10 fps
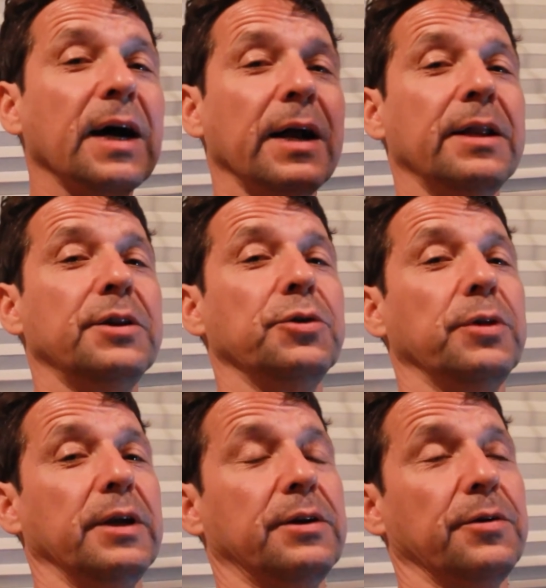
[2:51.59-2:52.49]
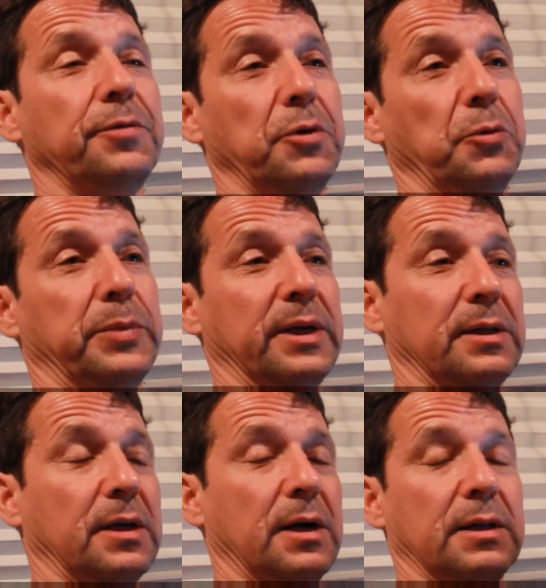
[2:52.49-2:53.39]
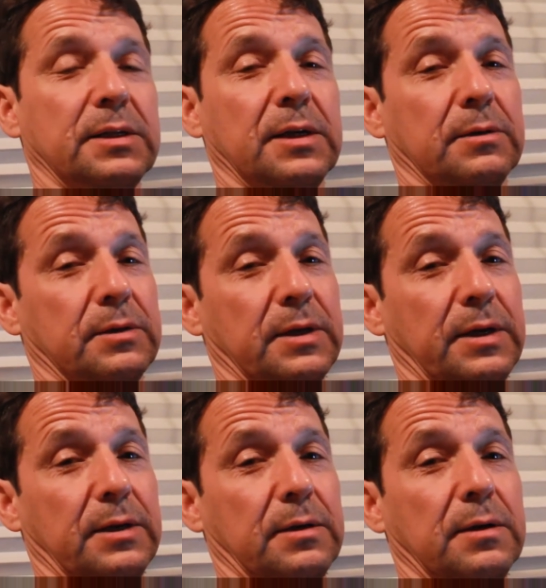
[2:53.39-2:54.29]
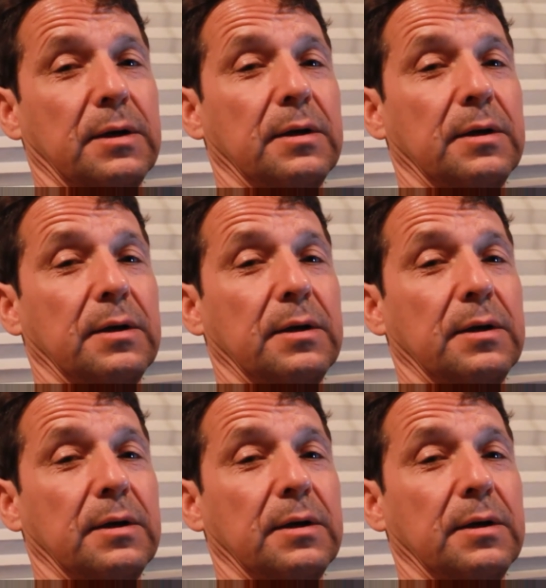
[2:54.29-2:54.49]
I didn't do the interview, but it kind of sounds like